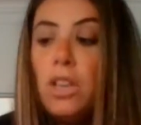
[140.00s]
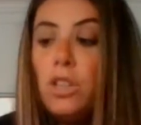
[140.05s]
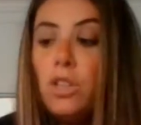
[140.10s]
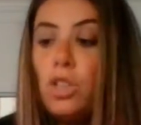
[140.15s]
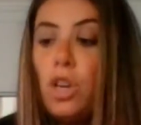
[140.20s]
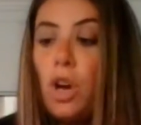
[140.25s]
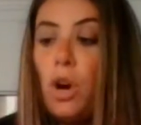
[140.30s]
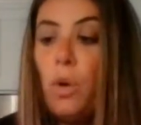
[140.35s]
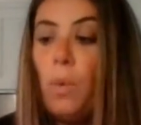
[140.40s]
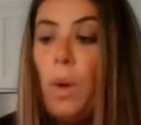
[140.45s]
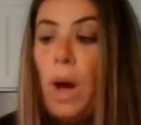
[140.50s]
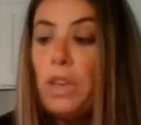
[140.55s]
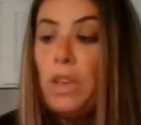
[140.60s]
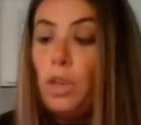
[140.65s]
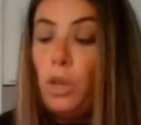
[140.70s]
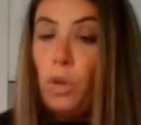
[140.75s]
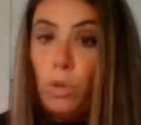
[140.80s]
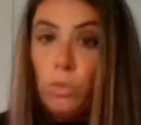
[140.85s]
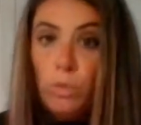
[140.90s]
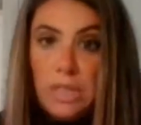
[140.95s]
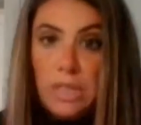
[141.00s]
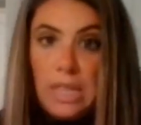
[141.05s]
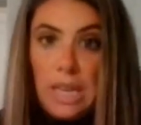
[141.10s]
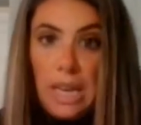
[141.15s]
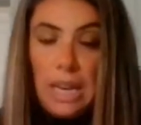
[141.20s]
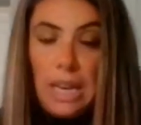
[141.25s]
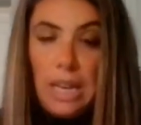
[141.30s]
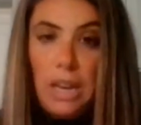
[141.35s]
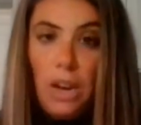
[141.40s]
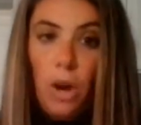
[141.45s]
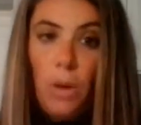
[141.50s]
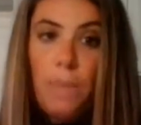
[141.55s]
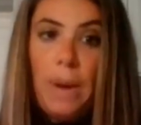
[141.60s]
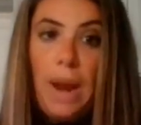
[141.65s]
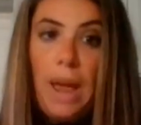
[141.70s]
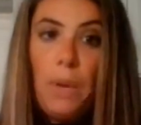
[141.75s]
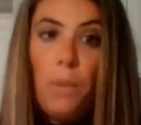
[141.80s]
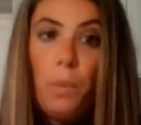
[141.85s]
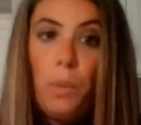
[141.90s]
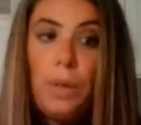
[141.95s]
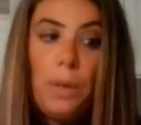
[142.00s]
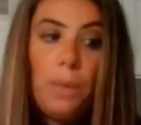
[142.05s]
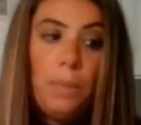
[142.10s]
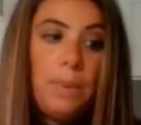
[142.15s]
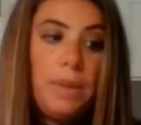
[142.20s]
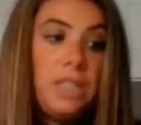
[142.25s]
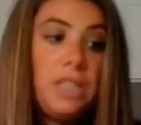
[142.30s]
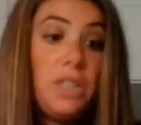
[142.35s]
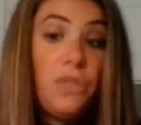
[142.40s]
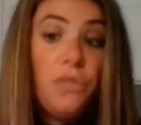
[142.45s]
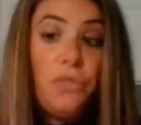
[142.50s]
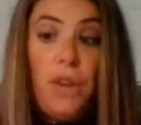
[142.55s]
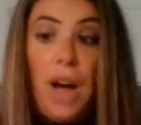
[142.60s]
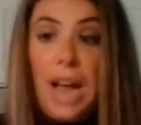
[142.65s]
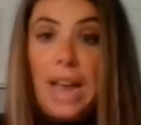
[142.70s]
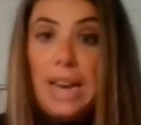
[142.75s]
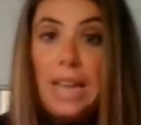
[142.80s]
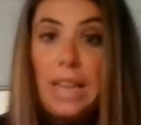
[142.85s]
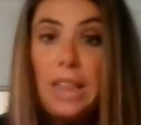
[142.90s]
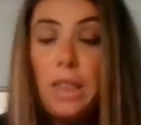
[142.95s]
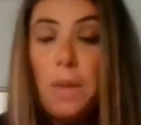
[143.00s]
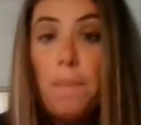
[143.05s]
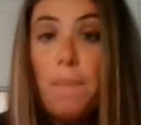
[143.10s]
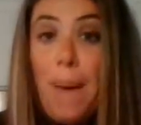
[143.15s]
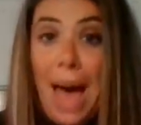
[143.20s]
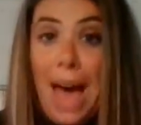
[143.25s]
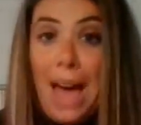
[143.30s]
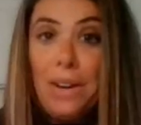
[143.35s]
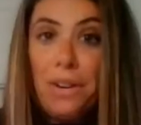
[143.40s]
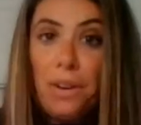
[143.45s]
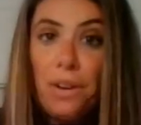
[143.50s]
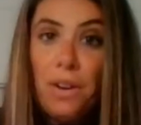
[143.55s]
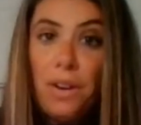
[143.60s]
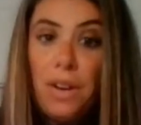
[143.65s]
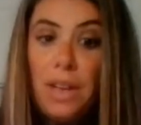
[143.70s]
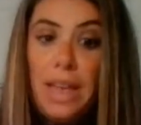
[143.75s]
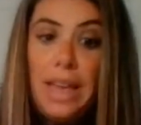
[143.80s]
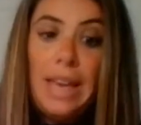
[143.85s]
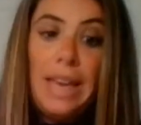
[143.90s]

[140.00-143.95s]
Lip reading: So you don't see it here, but I will be dividing the batter